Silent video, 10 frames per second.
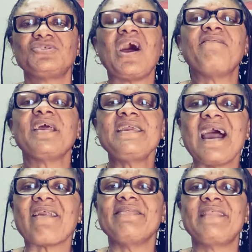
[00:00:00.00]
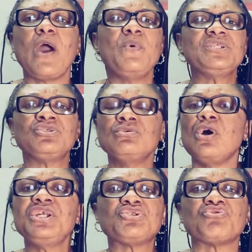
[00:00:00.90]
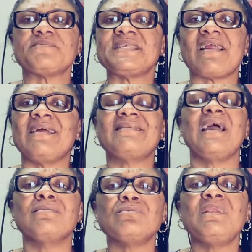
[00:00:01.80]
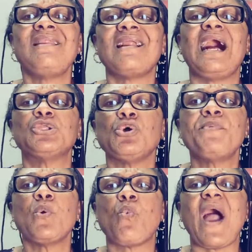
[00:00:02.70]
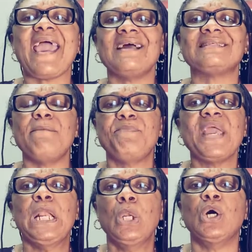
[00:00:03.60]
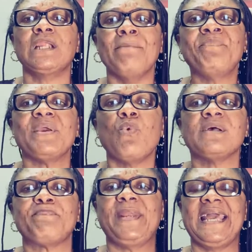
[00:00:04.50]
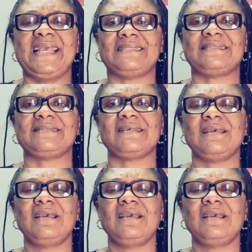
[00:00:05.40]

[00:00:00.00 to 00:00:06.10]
Traveling here and there, with going trips here and there, learn how to be quiet and be alone and be one place.